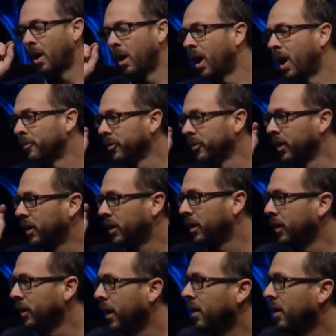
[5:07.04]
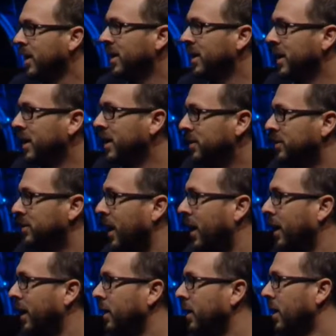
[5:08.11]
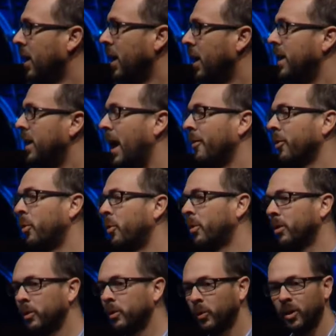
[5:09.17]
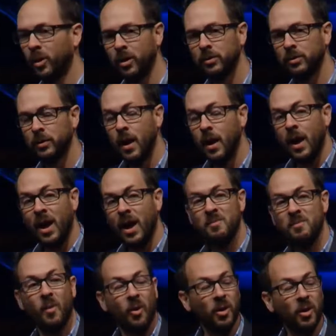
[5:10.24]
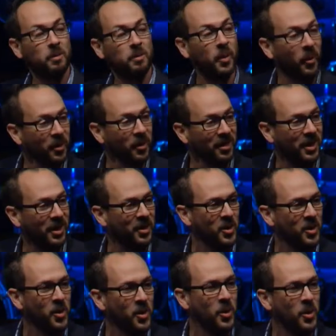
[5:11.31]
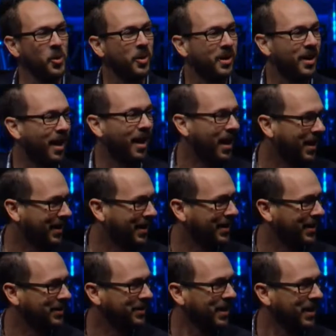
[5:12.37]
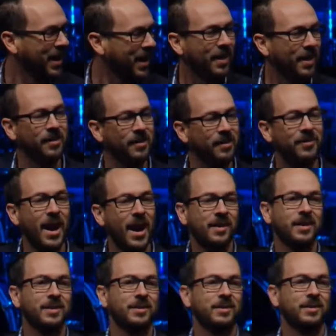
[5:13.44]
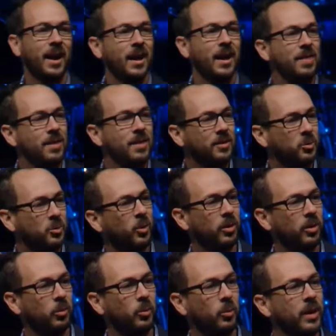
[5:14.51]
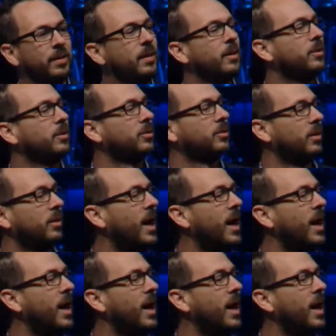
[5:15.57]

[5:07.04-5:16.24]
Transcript: offering clarity and insight into how the world works, and more importantly, who God is. And the fact is is that in this world, we think that there's a